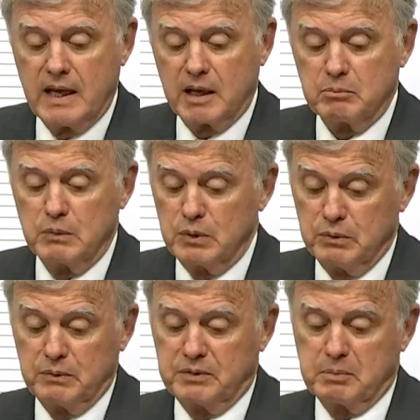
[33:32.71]
and
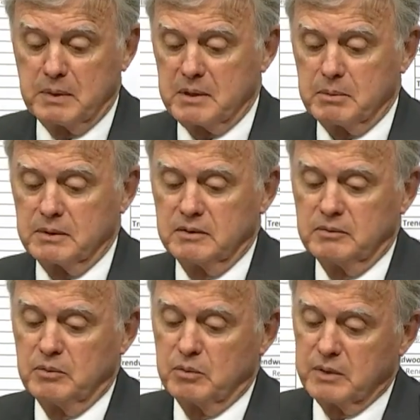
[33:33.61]
moves people
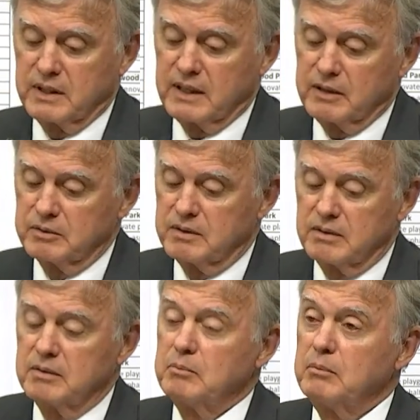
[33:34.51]

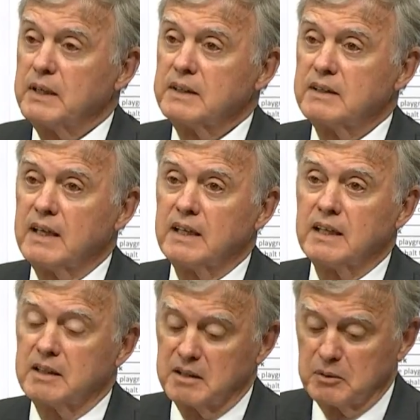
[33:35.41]
without
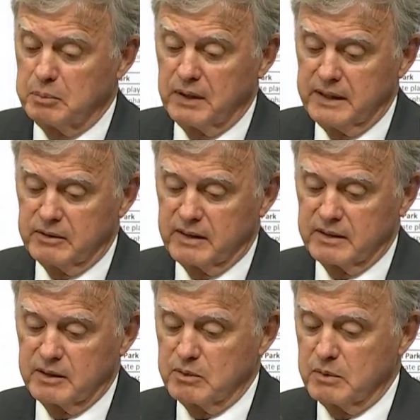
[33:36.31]
maintaining the
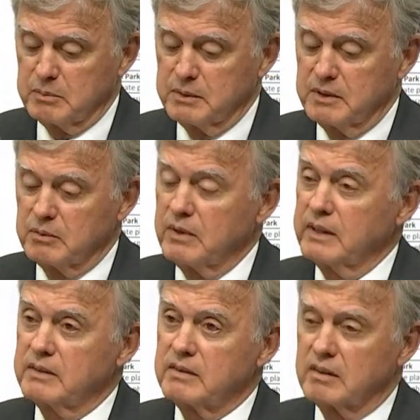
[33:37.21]
playground equipment, the
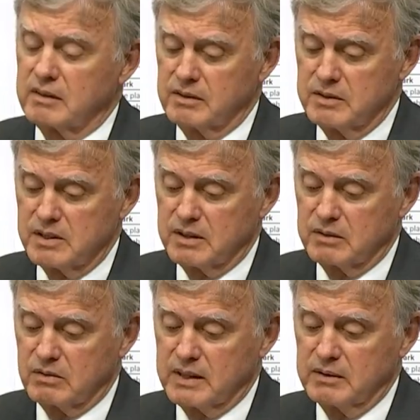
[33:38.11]
rec centers, the
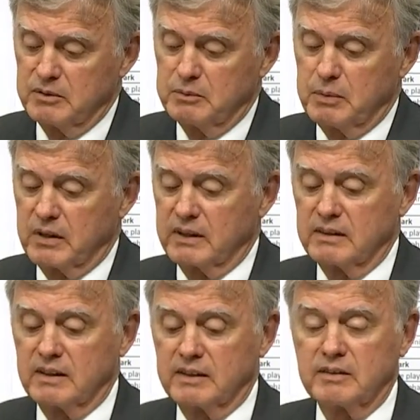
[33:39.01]
trails,
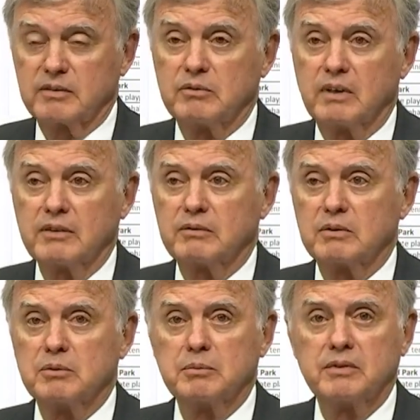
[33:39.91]
parking lots, and
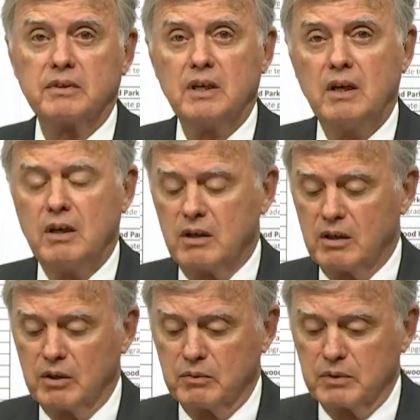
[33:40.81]
restrooms,
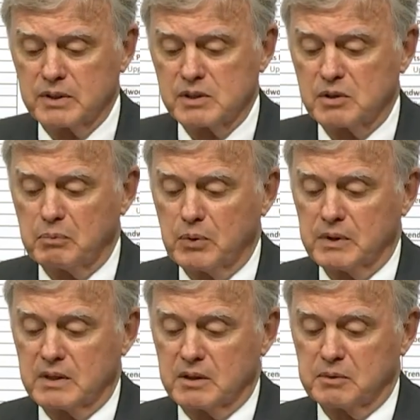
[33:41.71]
all of which
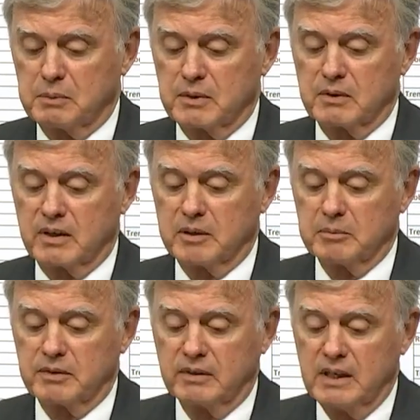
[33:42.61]
support these
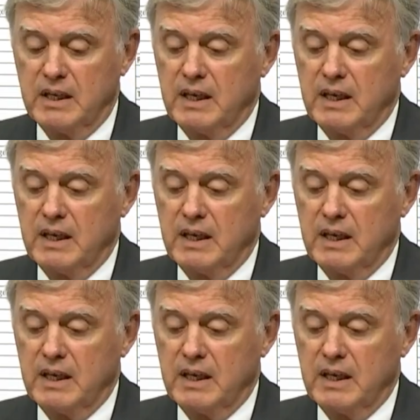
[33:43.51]
programs.